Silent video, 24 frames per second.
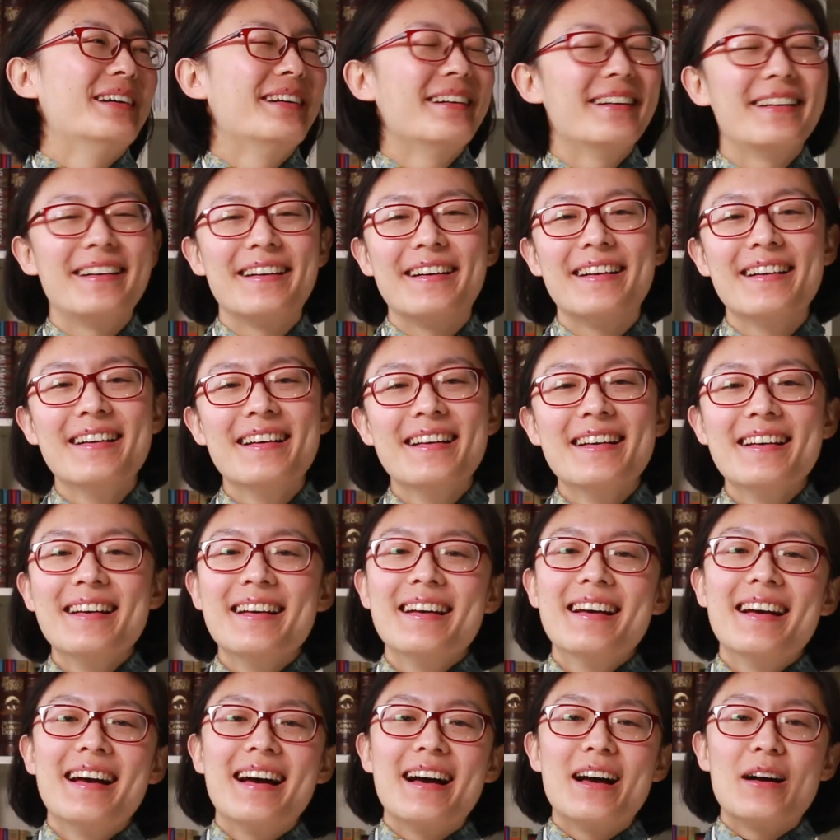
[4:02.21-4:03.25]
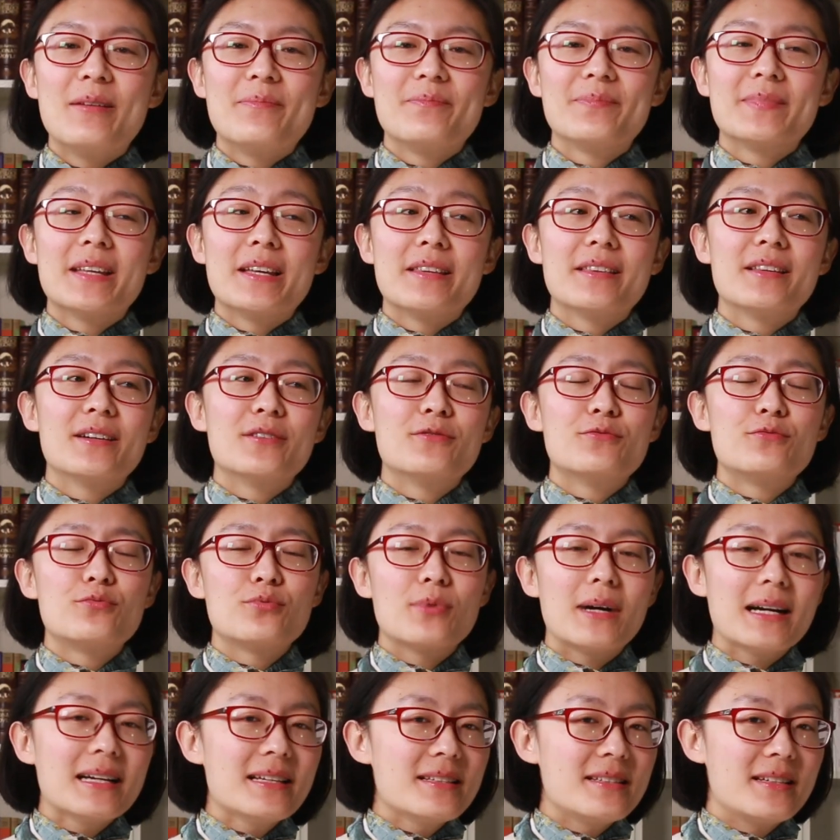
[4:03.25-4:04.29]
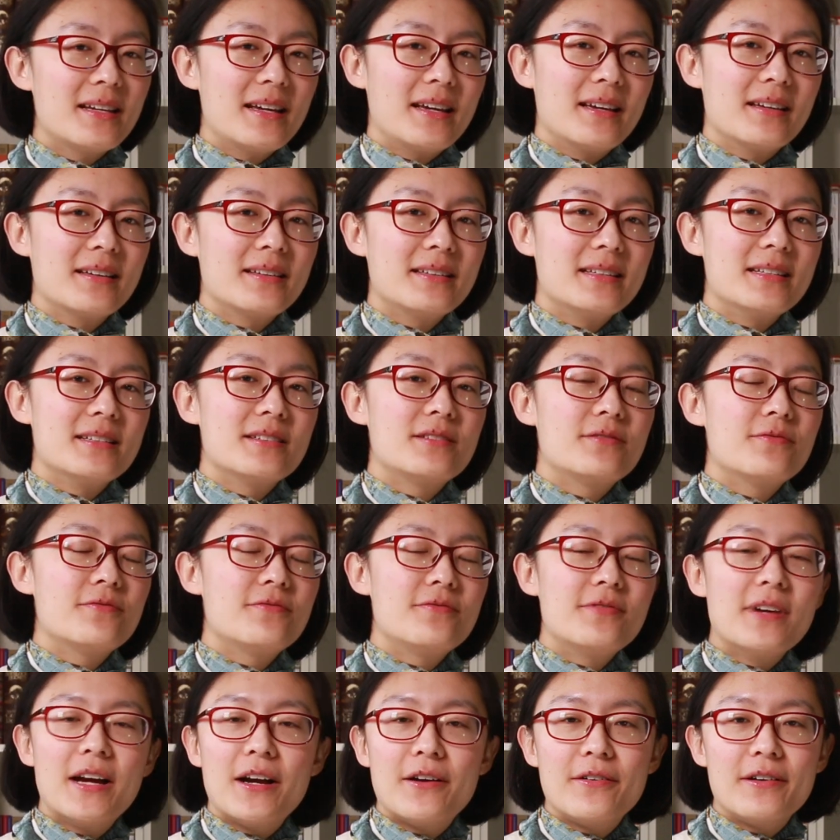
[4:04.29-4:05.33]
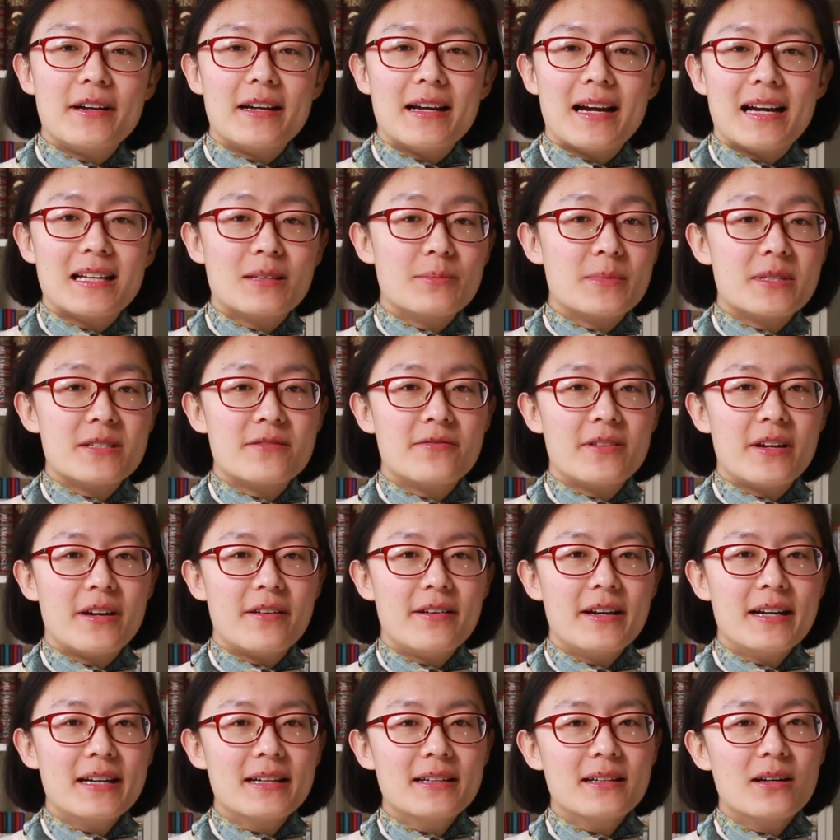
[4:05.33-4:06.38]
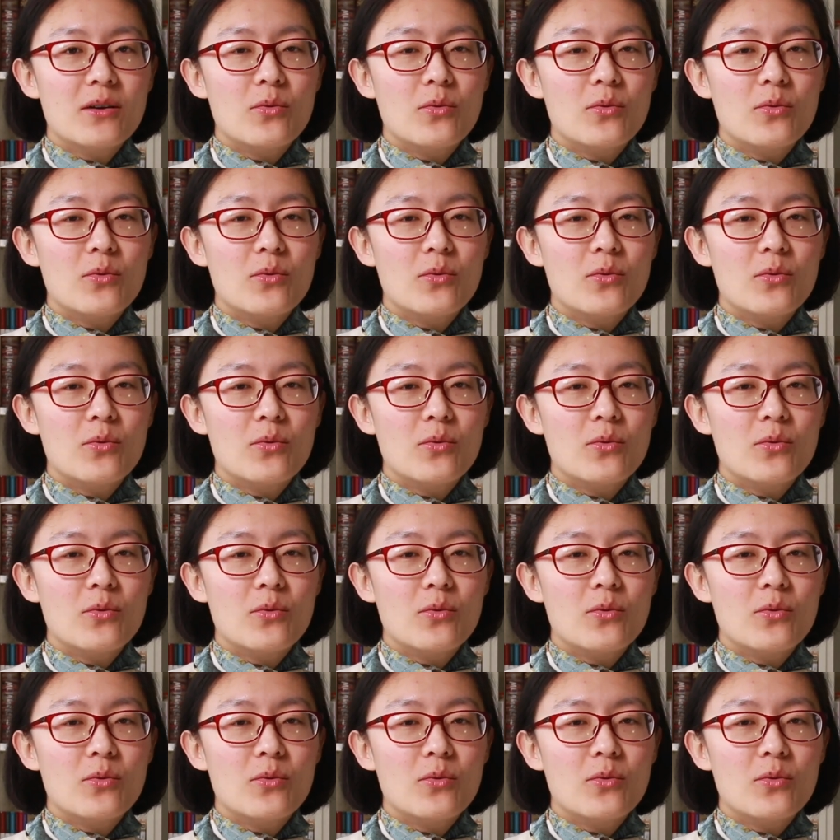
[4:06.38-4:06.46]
The writing is very atmospheric,